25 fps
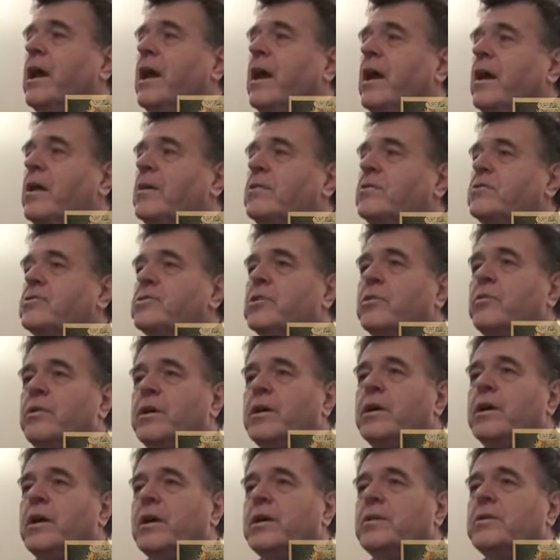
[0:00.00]
And so
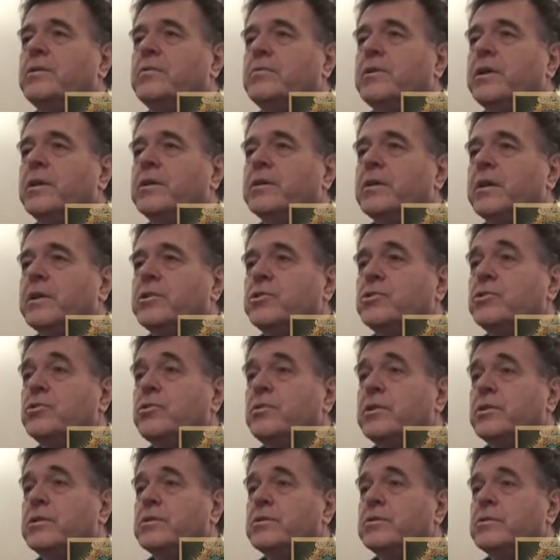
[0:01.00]
he had to make that
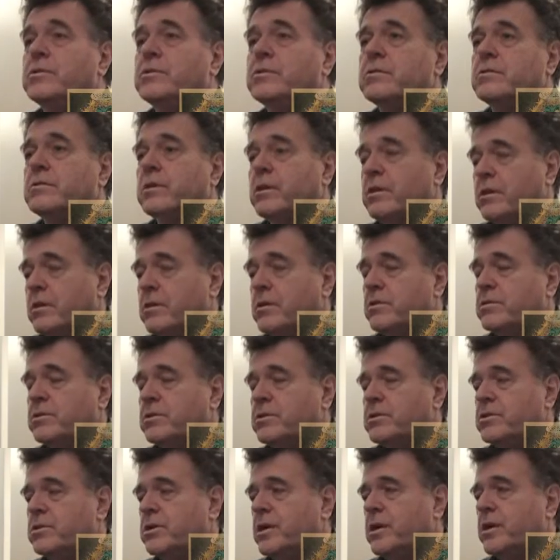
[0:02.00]
choice, right? And
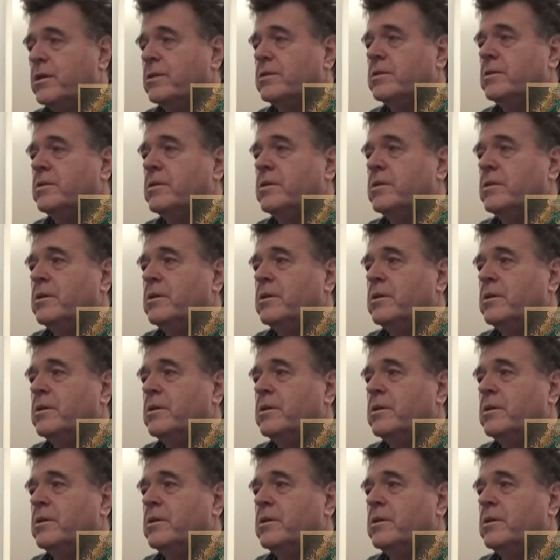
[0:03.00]
there's the child.